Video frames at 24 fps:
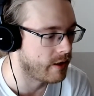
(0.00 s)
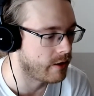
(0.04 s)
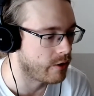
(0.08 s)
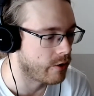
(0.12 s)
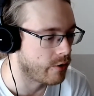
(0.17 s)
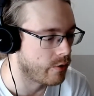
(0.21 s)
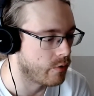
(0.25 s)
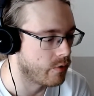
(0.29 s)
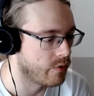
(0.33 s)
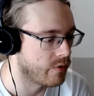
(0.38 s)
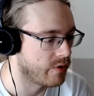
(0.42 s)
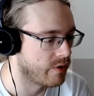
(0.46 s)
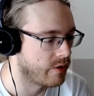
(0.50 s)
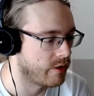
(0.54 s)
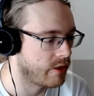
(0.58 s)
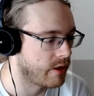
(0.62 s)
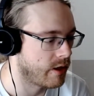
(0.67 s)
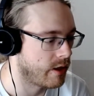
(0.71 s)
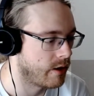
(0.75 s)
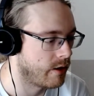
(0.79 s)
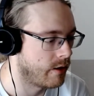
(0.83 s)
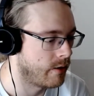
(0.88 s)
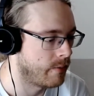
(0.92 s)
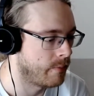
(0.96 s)
use
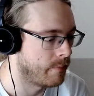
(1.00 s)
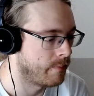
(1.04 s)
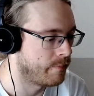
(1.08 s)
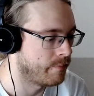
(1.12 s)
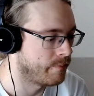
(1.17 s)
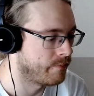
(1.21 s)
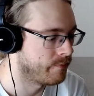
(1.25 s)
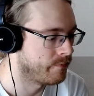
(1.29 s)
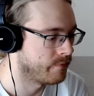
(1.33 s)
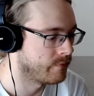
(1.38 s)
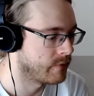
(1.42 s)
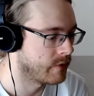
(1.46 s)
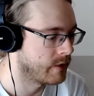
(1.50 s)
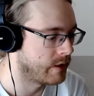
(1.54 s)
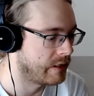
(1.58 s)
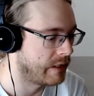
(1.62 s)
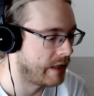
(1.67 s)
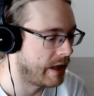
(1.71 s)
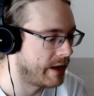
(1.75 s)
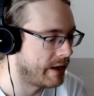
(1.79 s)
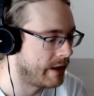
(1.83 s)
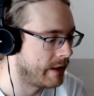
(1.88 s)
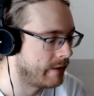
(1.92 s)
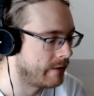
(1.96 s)
the,
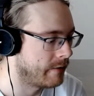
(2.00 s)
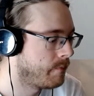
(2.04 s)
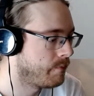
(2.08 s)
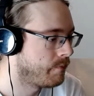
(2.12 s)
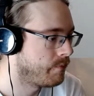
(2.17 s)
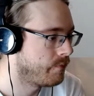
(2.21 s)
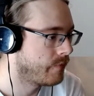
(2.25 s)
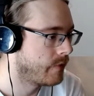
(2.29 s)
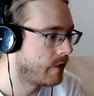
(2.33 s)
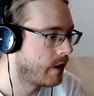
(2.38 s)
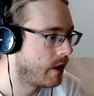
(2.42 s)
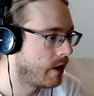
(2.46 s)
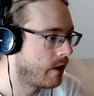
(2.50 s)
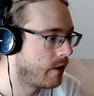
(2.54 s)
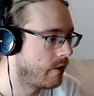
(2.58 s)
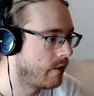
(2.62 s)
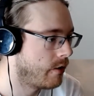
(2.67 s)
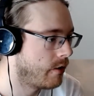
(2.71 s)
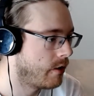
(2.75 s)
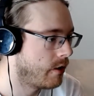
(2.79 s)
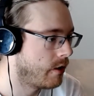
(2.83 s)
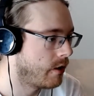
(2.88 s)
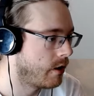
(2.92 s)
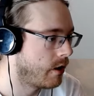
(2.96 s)
lighting.
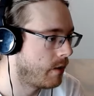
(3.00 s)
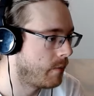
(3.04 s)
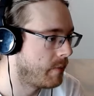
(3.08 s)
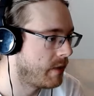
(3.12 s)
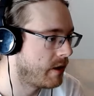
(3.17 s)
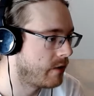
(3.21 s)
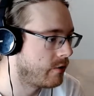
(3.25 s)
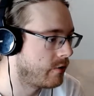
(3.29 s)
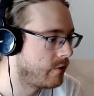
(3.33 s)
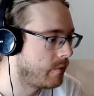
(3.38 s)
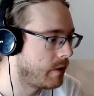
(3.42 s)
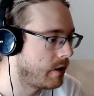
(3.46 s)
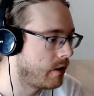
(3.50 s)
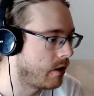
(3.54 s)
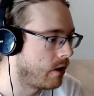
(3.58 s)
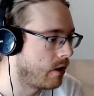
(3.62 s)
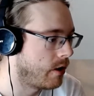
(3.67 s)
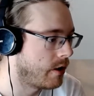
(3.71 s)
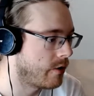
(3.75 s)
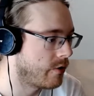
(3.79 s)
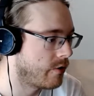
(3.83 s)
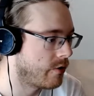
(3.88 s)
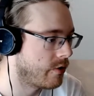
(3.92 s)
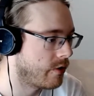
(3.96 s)
Yeah, I mean, to be
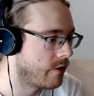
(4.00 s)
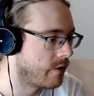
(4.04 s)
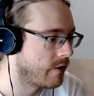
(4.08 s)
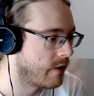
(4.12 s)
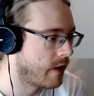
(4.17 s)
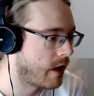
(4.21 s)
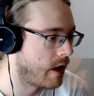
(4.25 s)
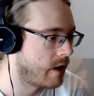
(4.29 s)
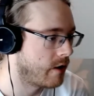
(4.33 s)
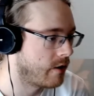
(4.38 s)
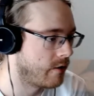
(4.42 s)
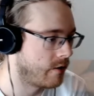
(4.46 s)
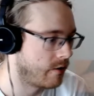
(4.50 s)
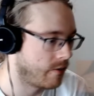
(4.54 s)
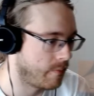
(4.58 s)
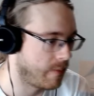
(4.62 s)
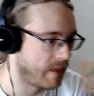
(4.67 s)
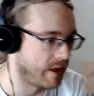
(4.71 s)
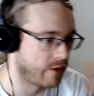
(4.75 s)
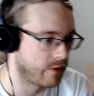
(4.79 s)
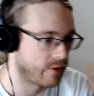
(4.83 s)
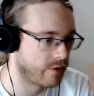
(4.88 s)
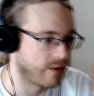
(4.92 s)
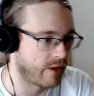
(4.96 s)
honest, it's kind of, it
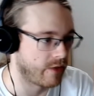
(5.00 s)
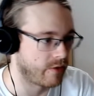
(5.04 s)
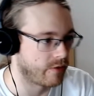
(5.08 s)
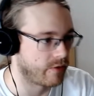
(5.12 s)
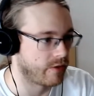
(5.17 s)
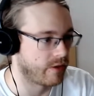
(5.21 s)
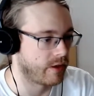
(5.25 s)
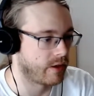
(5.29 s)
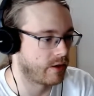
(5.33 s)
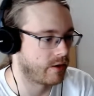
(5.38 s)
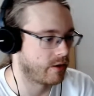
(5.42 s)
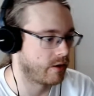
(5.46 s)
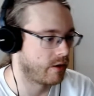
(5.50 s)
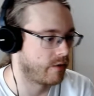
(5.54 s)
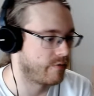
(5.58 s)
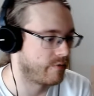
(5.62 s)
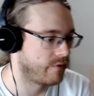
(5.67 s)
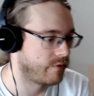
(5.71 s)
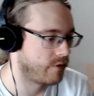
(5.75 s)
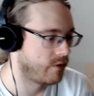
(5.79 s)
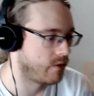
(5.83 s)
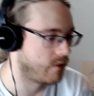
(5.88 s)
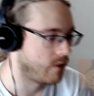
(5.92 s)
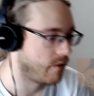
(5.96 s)
makes sense. Like,
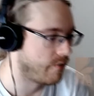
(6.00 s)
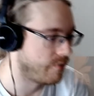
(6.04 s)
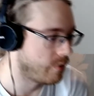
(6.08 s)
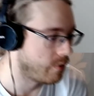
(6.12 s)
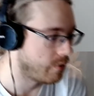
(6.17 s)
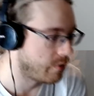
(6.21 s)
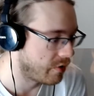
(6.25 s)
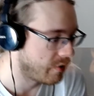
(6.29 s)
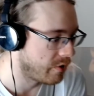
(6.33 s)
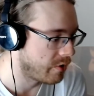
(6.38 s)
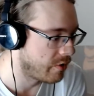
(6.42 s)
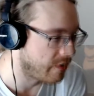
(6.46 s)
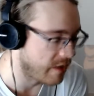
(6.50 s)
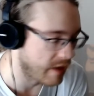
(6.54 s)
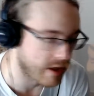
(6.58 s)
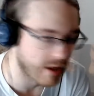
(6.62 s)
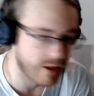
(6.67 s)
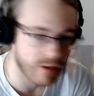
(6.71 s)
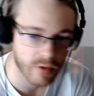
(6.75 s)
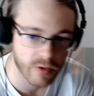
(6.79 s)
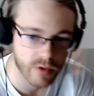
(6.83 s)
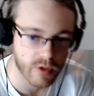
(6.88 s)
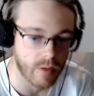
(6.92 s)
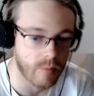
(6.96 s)
if you see
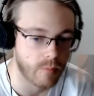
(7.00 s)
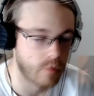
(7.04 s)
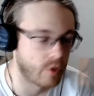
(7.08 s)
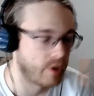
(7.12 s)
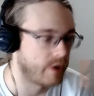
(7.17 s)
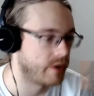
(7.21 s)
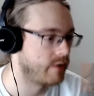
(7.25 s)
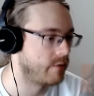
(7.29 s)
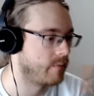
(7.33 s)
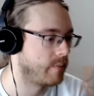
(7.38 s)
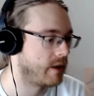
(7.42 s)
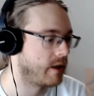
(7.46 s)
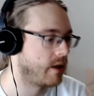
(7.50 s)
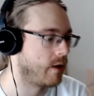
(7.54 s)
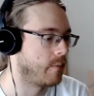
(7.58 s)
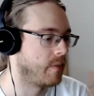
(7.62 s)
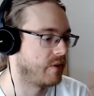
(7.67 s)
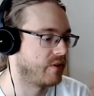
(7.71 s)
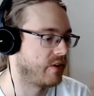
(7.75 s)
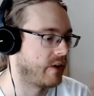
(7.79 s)
someone become a